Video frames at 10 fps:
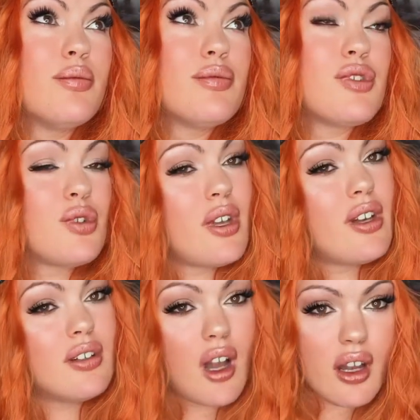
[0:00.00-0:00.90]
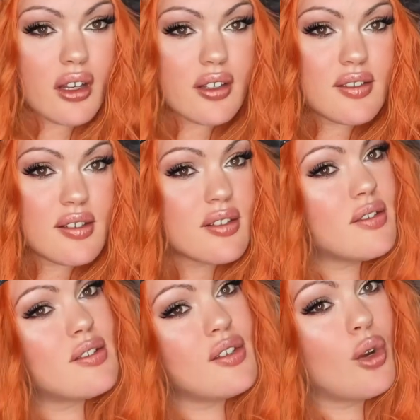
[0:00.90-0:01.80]
So yeah, honest,
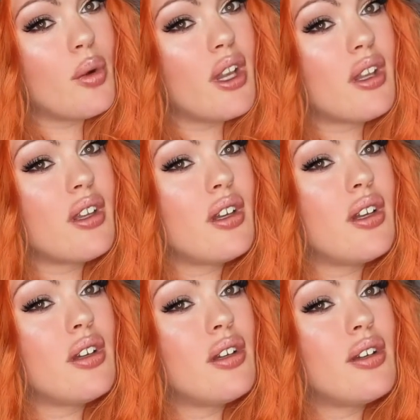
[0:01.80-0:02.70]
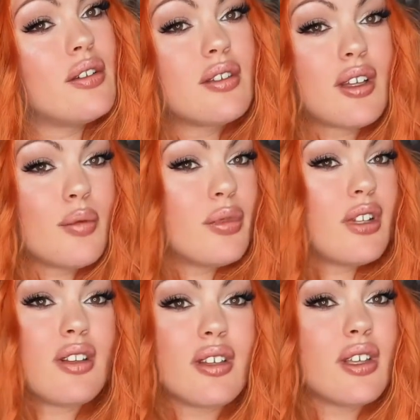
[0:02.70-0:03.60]
stoic,
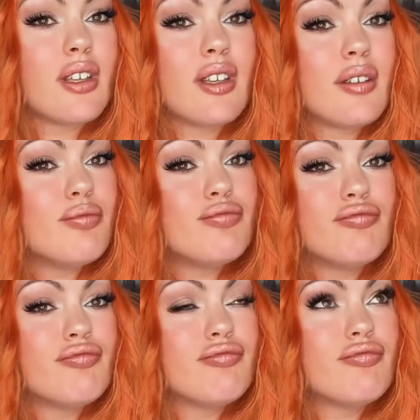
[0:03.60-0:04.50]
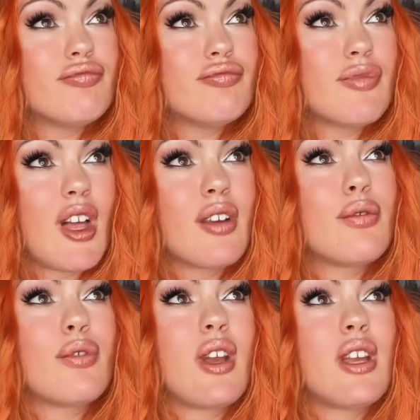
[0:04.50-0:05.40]
completely not
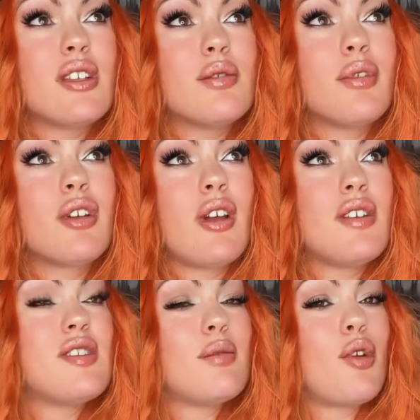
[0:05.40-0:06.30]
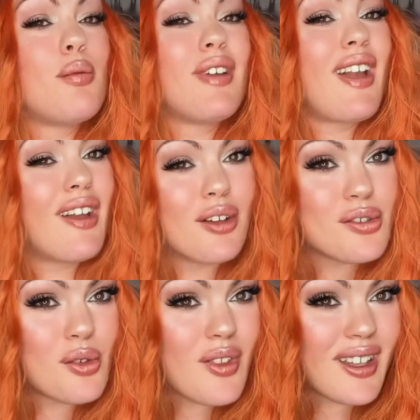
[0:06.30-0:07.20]
afraid to be crazy about me. I
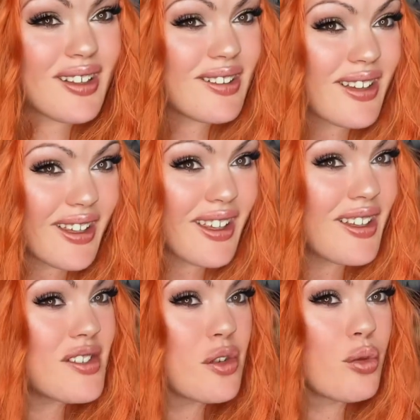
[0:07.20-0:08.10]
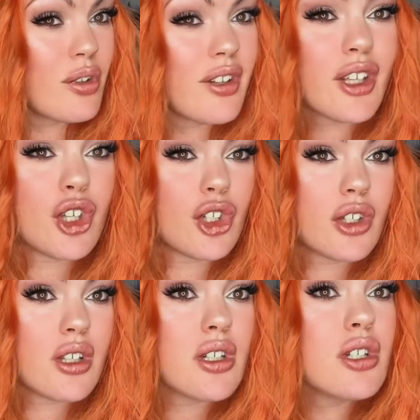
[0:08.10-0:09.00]
also think clingy is a really
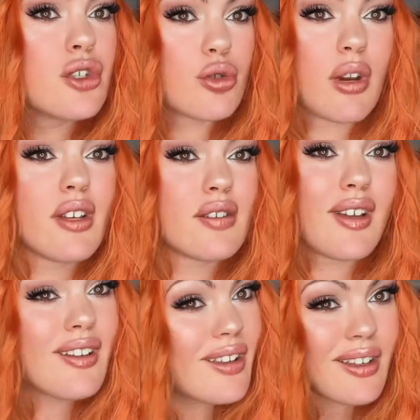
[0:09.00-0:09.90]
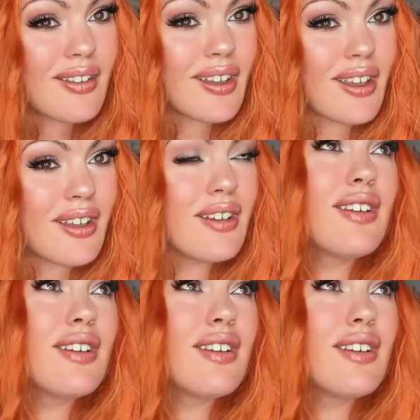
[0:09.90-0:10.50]
good trait. I like clingy.